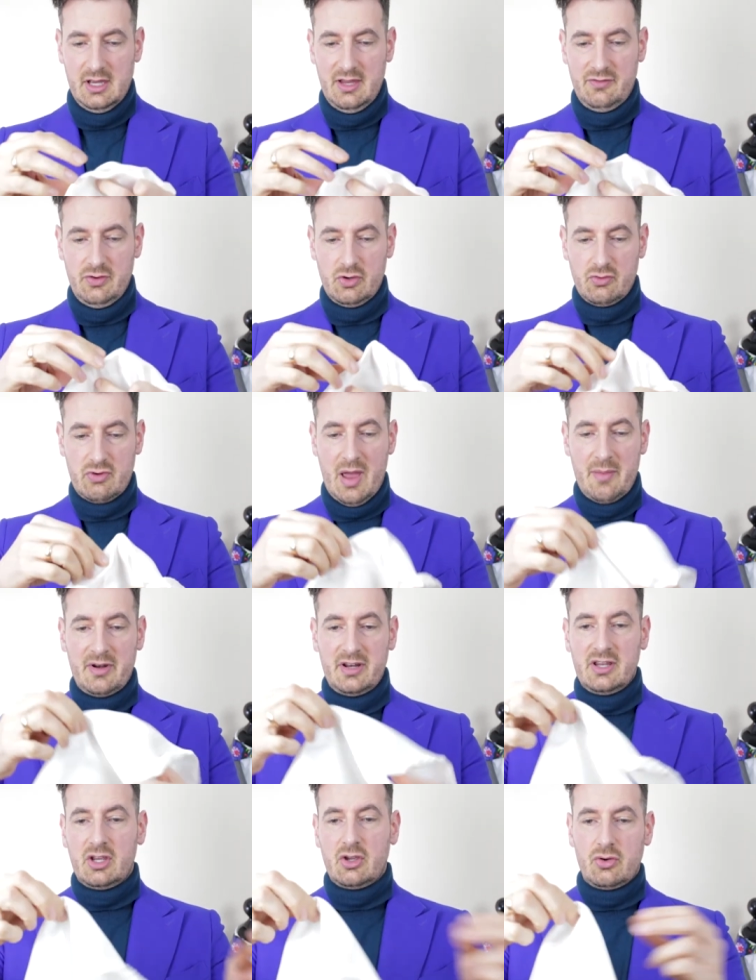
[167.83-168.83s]
if you grab it
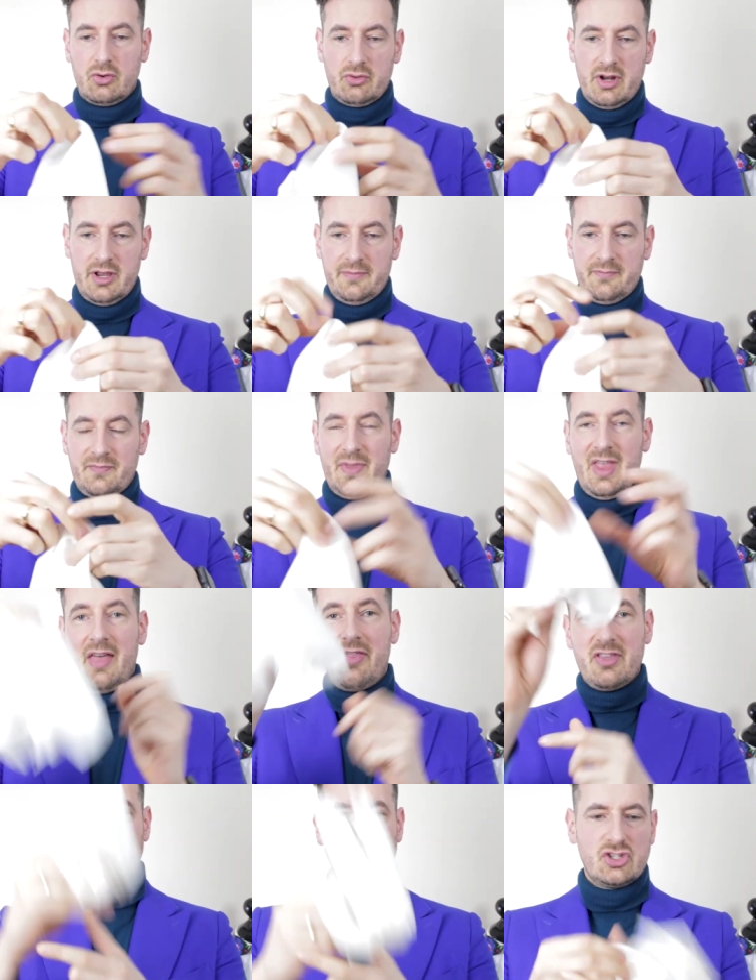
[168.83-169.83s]
in the corner,
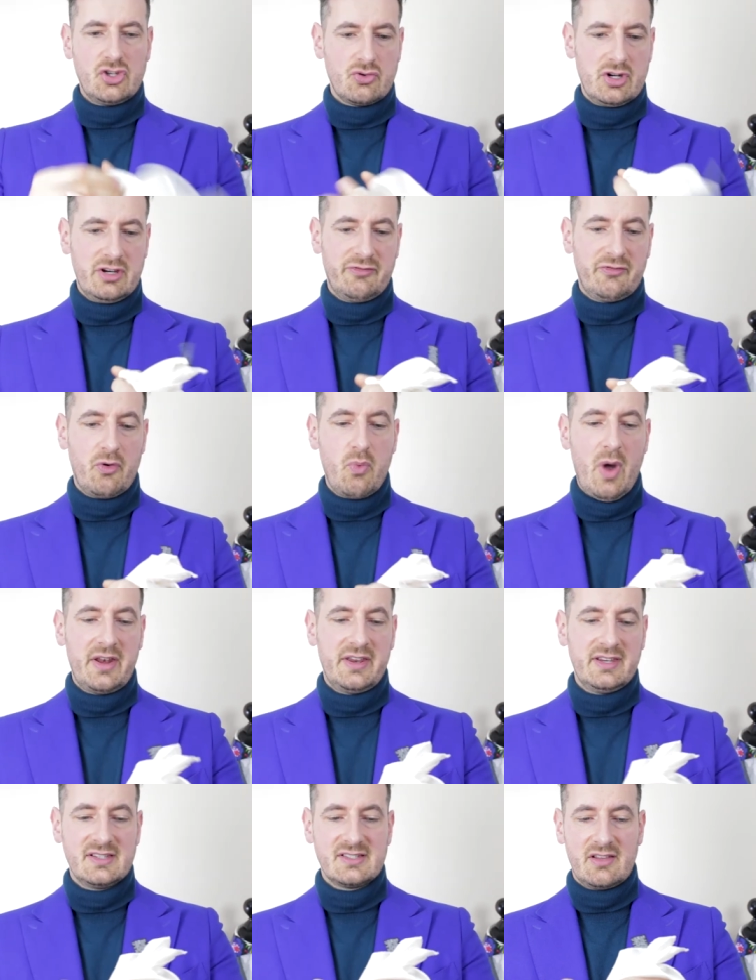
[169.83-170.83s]
and this is usually for
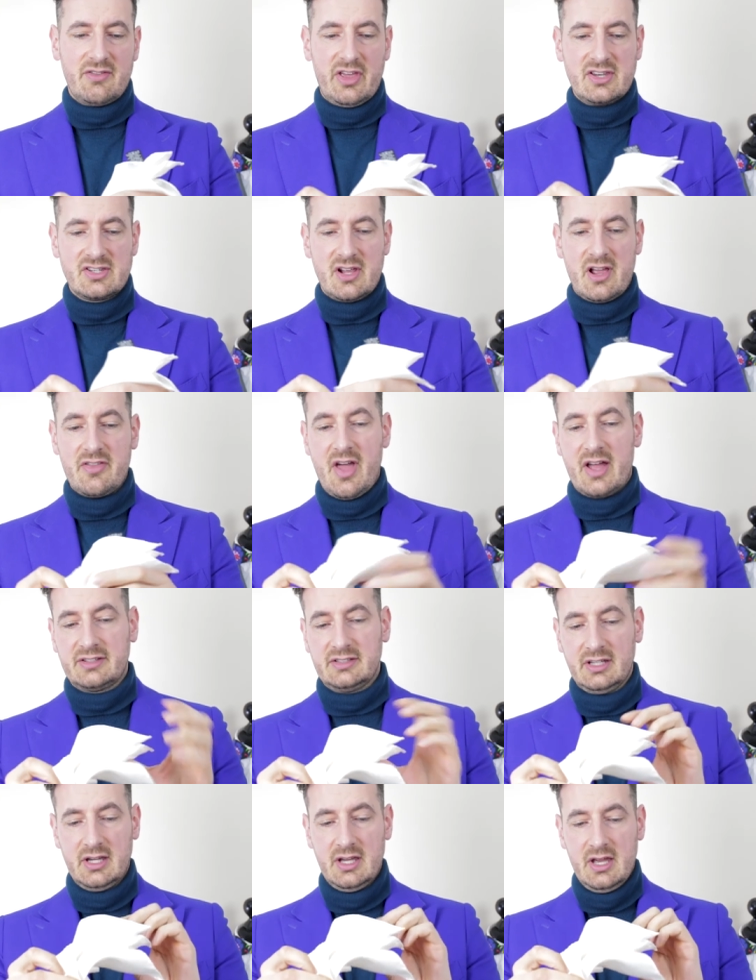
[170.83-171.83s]
weddings and things like that,